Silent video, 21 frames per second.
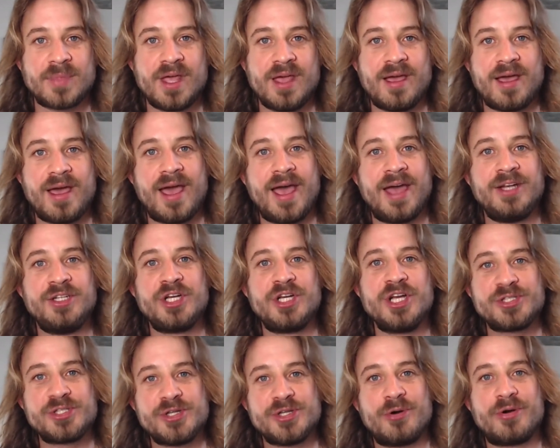And
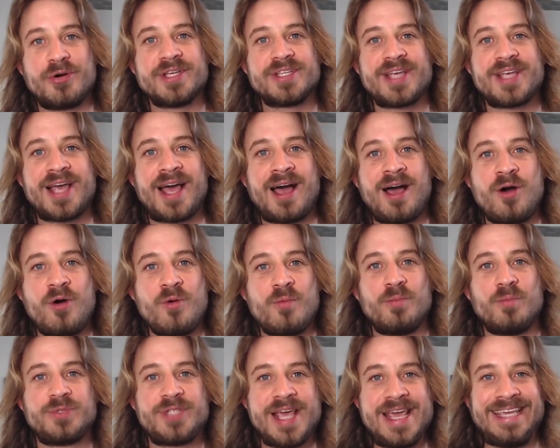just notice how
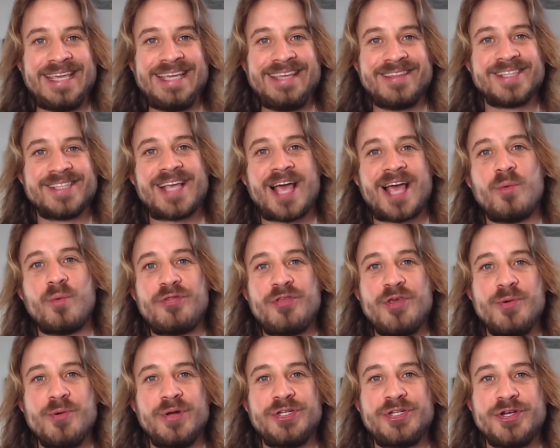taking this out with
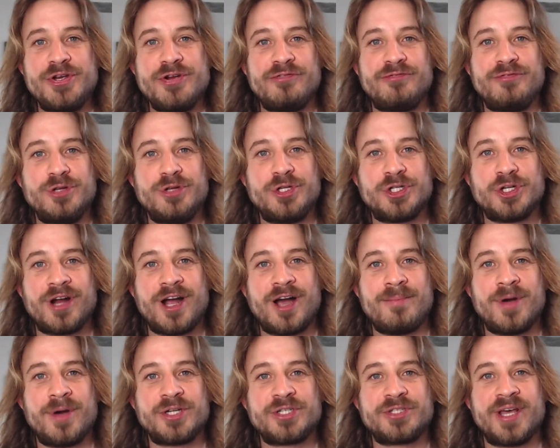you into your future, how
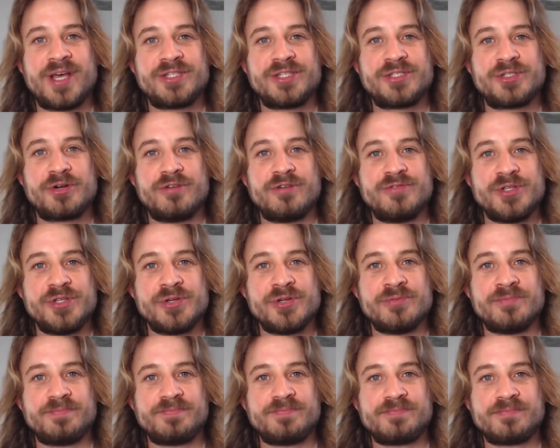much that serves you.
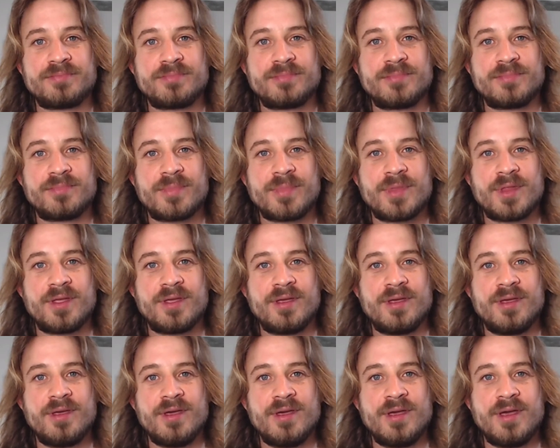
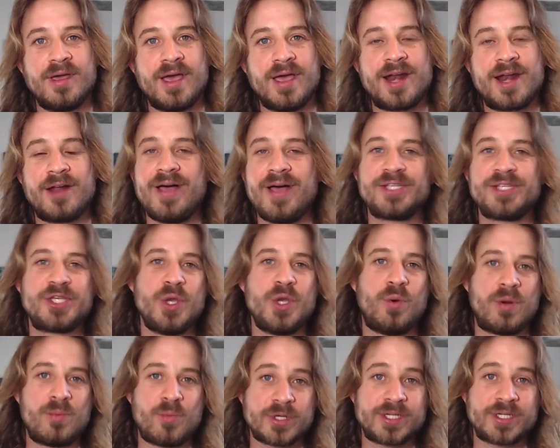And I'll ask you
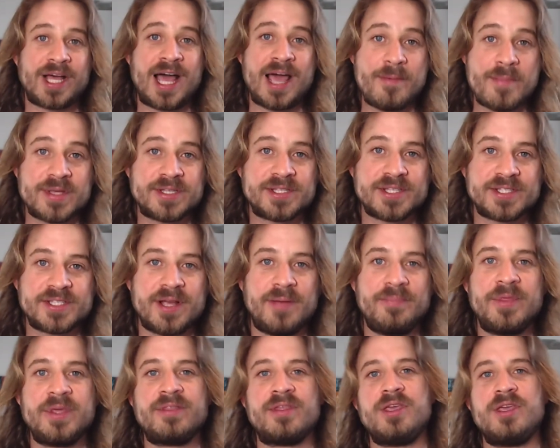one more time, is this
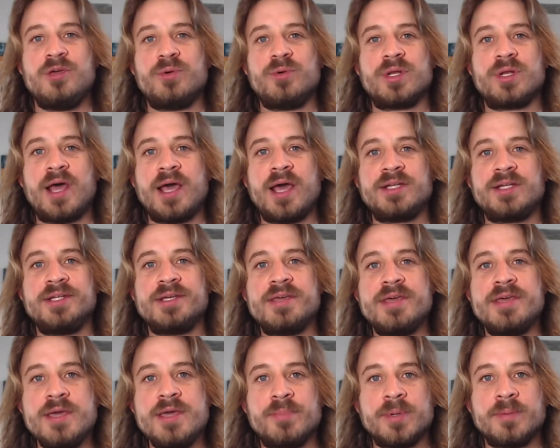something that you would like to
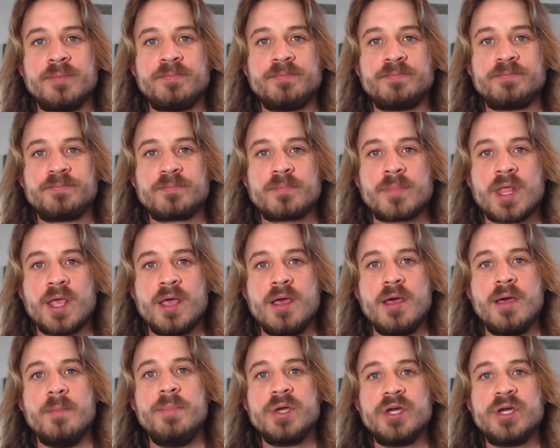keep?
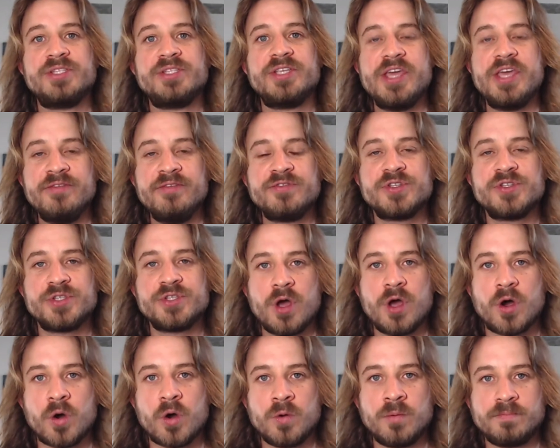Because if so,